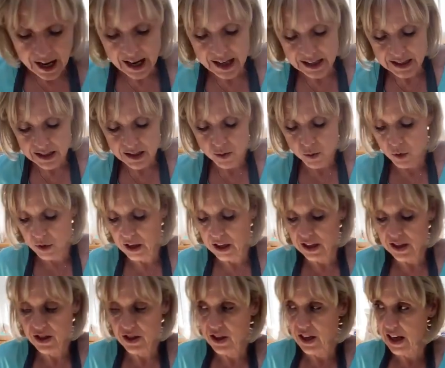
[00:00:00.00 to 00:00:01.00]
And what
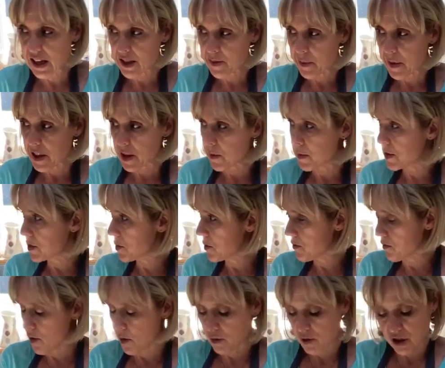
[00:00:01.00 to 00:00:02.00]
I'm going to do now is make them
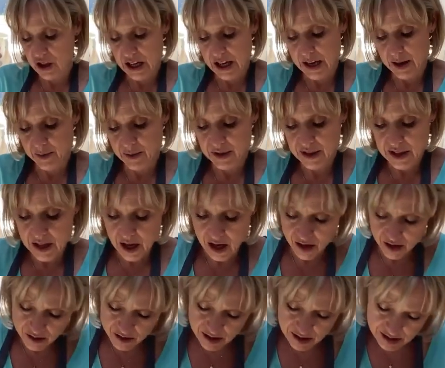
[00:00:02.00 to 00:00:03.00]
into a roll shape.
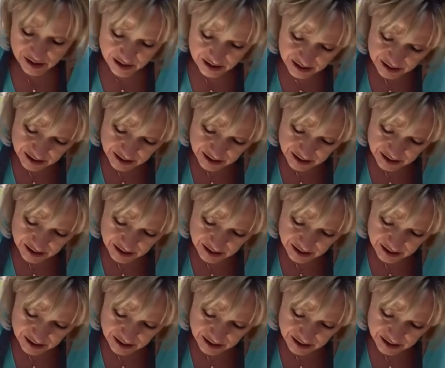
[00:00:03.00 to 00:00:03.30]
So